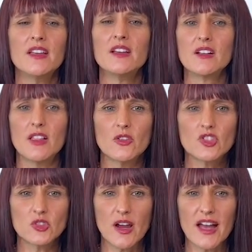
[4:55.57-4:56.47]
Close
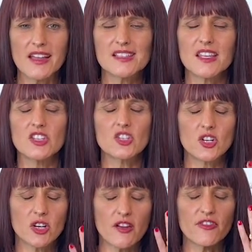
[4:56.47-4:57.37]
your eyes and
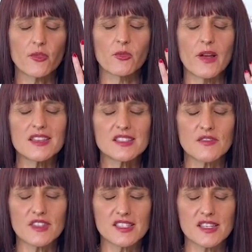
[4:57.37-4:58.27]
turn off the rest
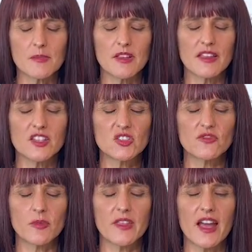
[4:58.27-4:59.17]
of the stimulation
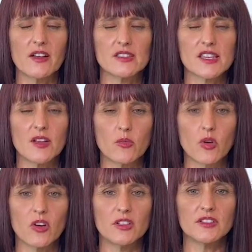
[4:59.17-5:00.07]
from the outside
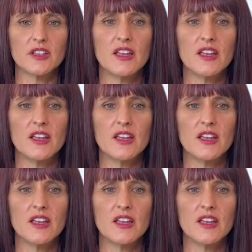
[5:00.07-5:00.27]
world.